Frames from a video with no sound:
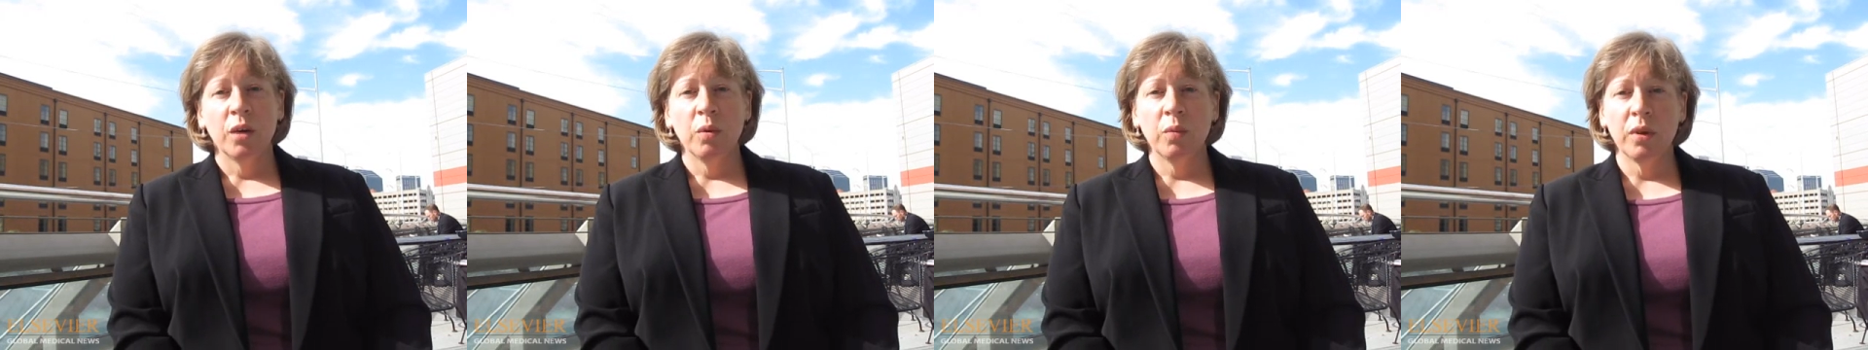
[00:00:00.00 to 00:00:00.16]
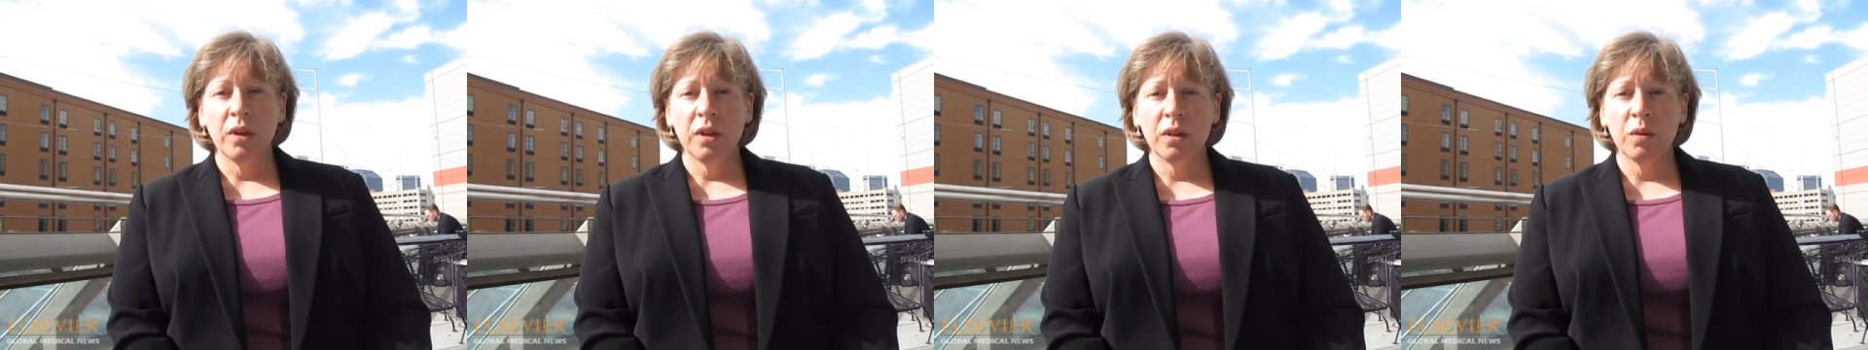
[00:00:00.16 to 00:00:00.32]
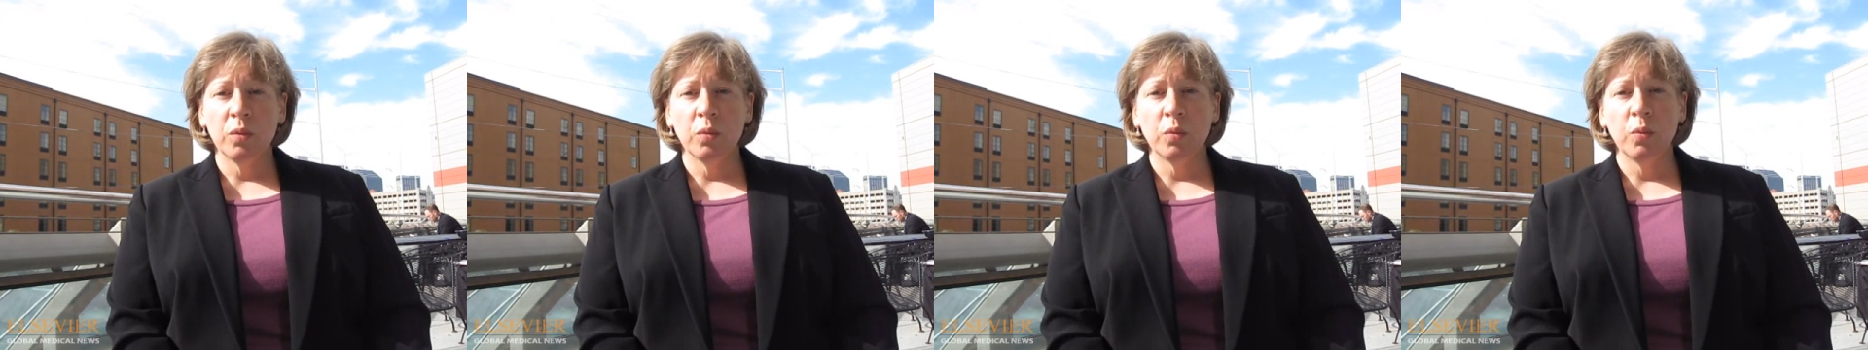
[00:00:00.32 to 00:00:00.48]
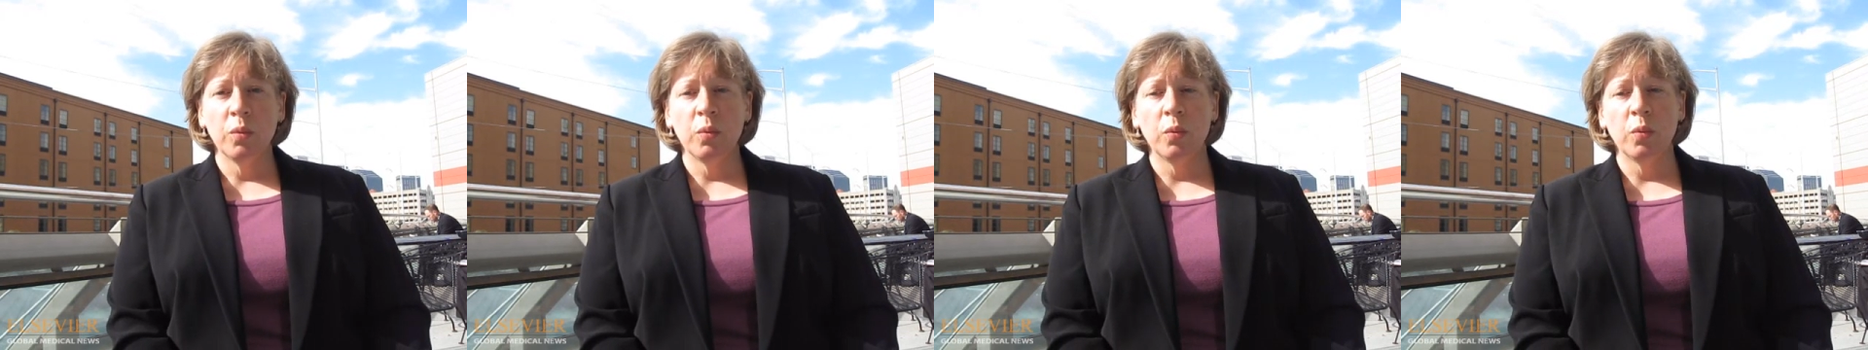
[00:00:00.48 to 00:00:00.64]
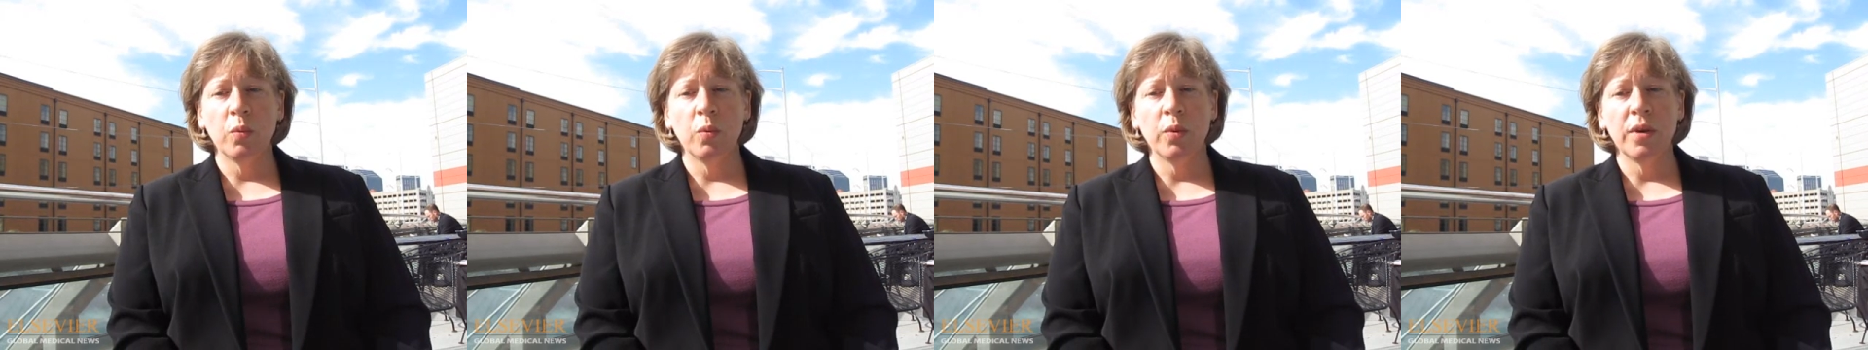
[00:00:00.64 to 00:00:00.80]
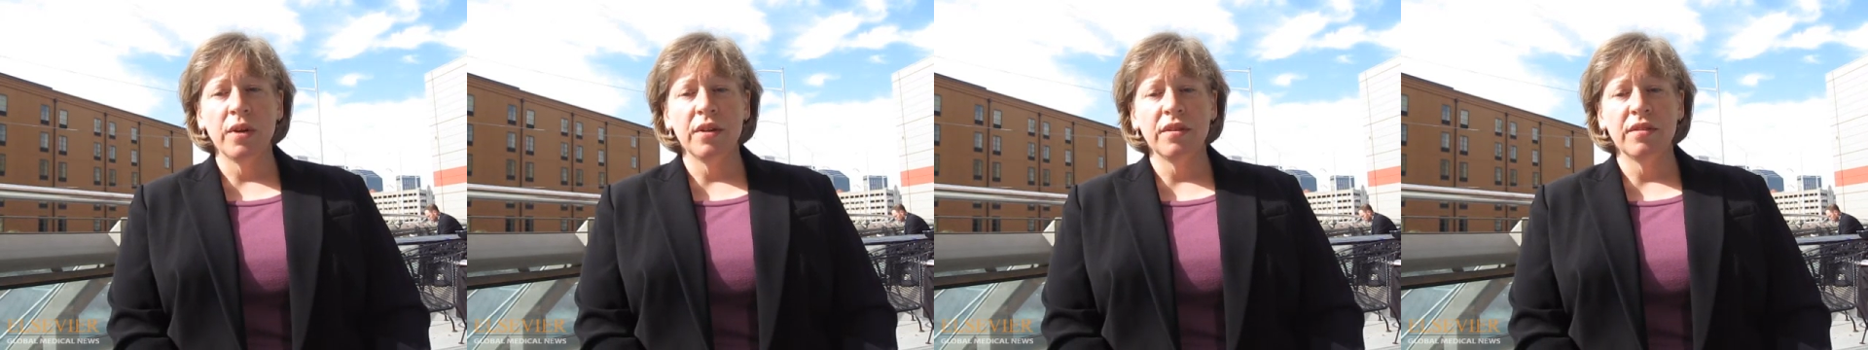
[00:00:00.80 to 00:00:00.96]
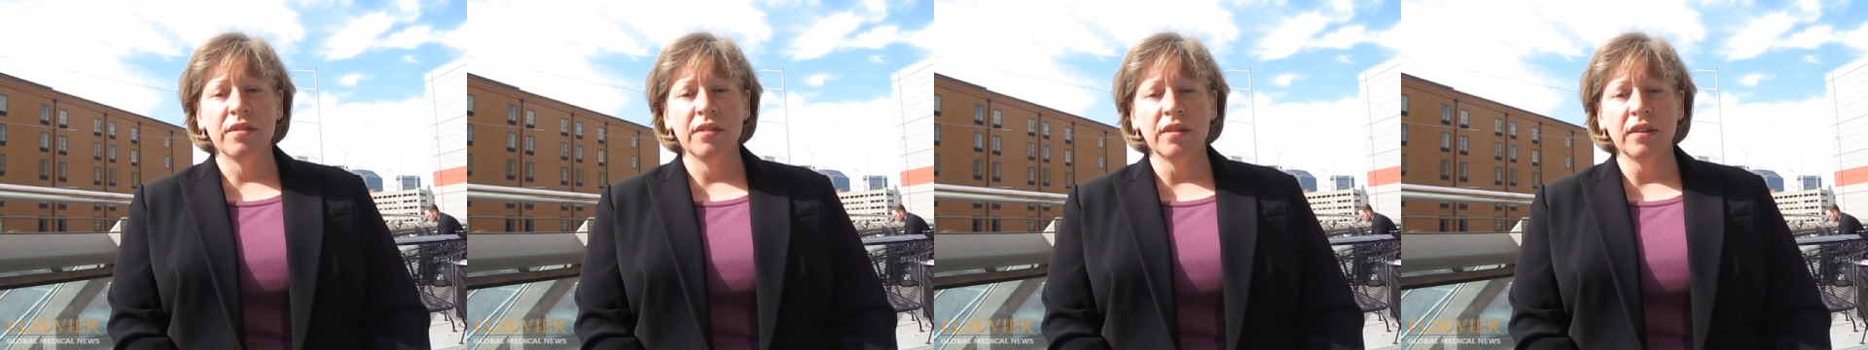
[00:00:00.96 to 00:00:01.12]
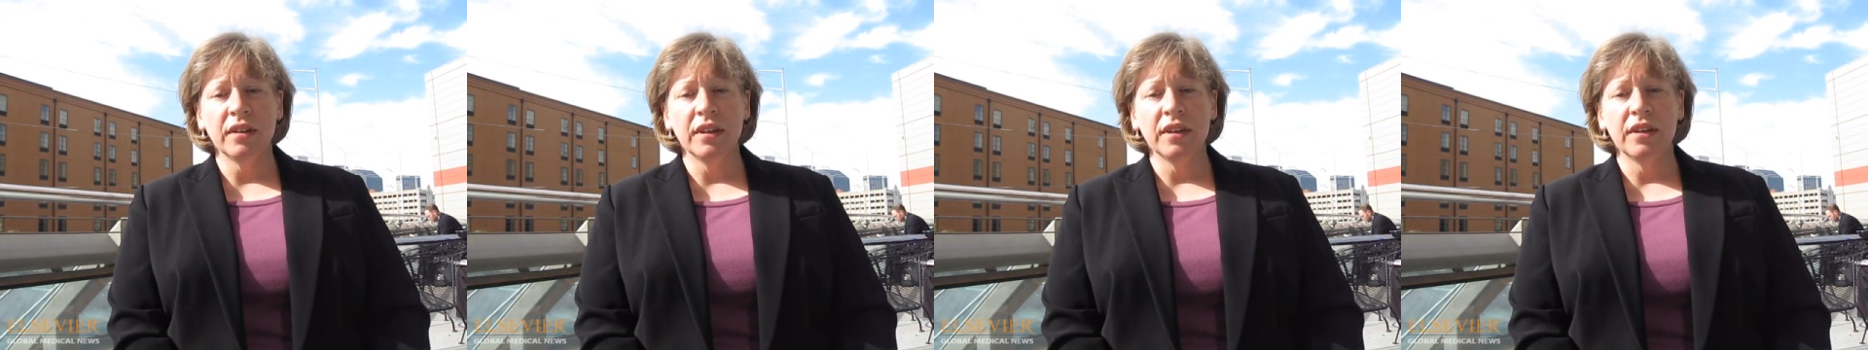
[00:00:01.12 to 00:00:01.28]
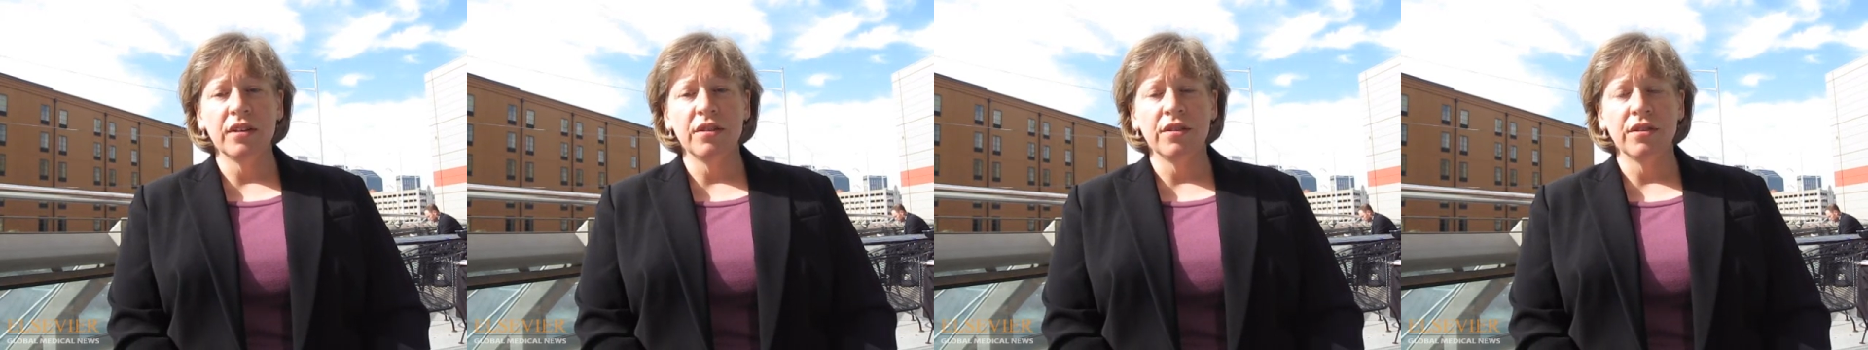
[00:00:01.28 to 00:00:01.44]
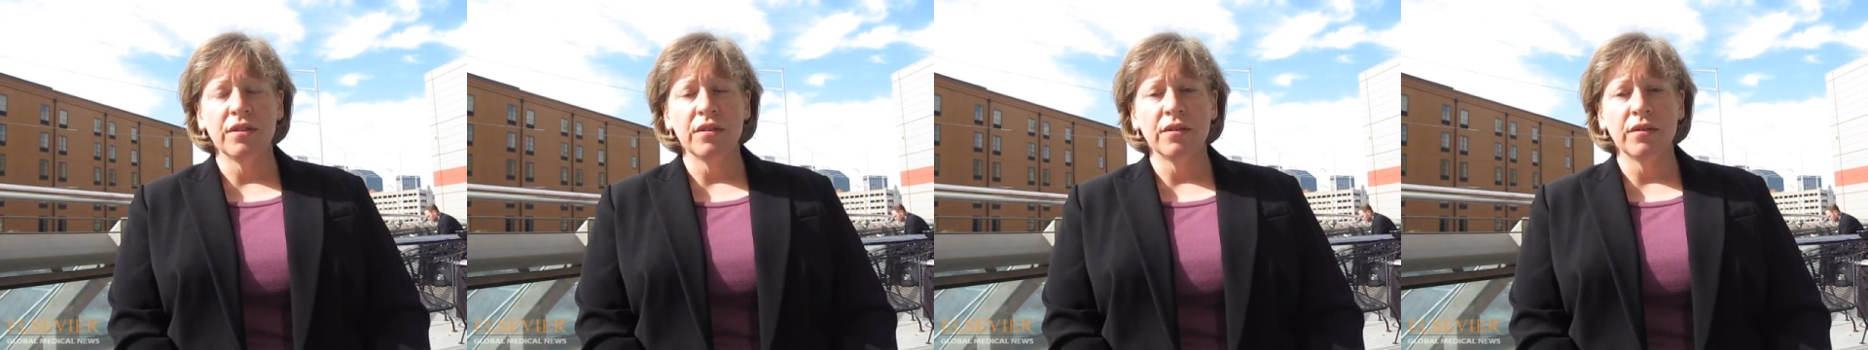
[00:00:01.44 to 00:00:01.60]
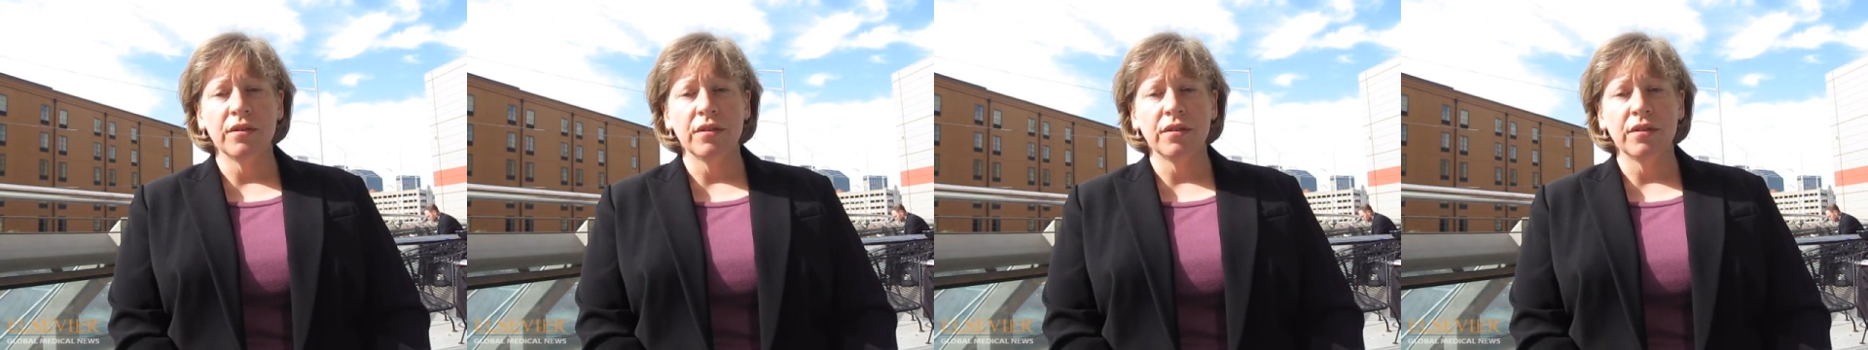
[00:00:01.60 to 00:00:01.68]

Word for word: Well, we still need to,